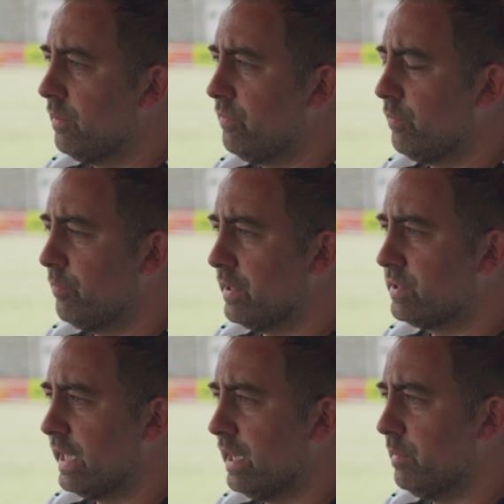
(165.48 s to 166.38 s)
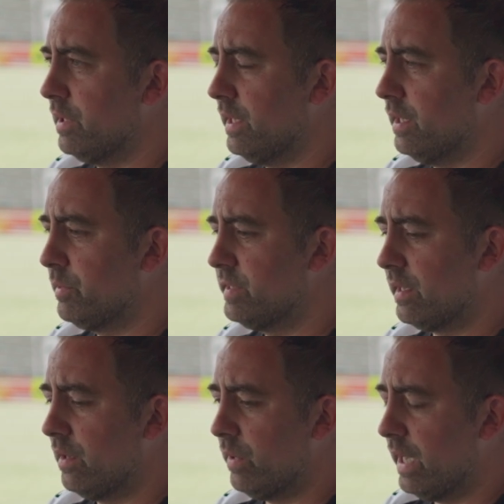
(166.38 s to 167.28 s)
We've managed to get them in a
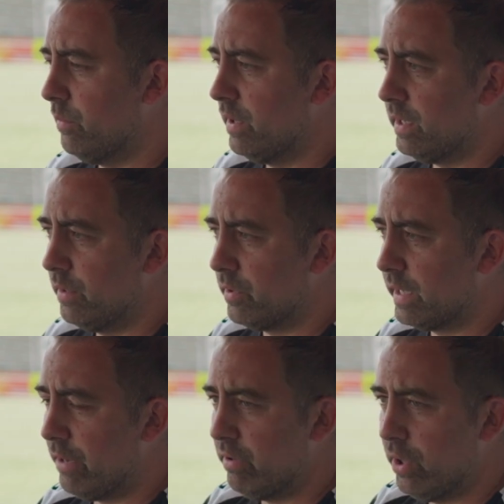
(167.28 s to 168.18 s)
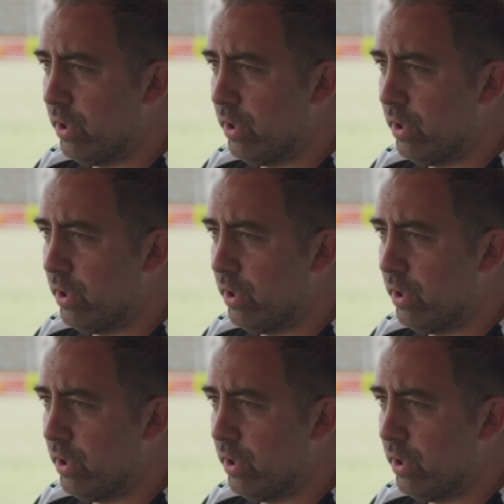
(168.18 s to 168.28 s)
particular way where with Kerry at